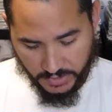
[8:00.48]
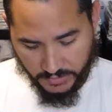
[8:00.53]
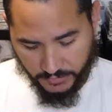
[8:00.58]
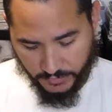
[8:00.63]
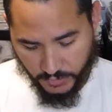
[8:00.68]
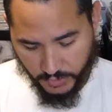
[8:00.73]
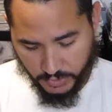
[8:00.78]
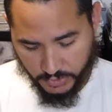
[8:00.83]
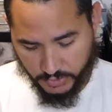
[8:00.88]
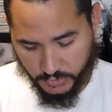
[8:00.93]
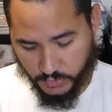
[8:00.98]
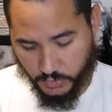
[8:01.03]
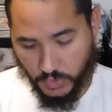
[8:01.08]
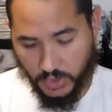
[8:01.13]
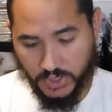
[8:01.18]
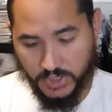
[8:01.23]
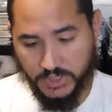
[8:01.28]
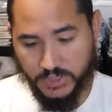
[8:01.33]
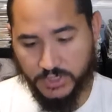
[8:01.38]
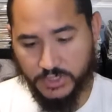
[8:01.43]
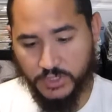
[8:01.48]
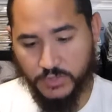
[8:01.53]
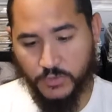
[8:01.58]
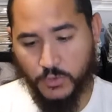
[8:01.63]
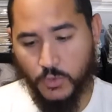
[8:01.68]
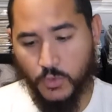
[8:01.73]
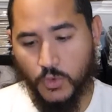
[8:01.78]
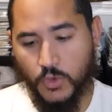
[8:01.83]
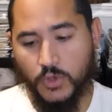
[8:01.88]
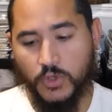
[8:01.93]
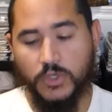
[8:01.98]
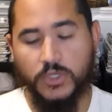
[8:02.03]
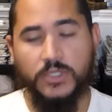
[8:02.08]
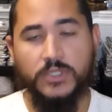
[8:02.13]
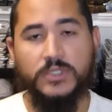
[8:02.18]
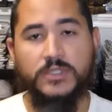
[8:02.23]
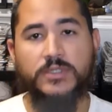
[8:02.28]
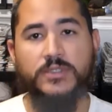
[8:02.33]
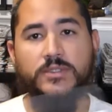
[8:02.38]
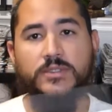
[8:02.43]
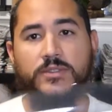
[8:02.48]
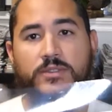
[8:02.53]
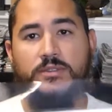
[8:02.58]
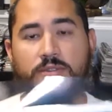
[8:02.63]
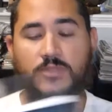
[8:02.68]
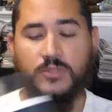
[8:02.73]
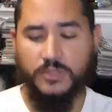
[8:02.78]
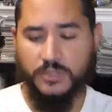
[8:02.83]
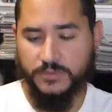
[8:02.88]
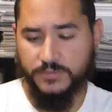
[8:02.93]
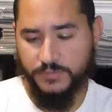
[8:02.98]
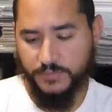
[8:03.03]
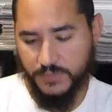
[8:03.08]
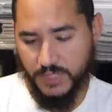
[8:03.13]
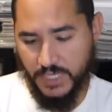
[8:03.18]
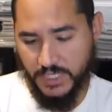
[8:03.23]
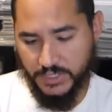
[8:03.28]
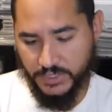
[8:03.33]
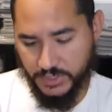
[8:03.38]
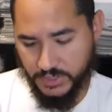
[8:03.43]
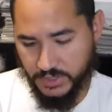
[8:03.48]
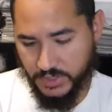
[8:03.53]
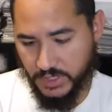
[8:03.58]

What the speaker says: first was Civil War, or actually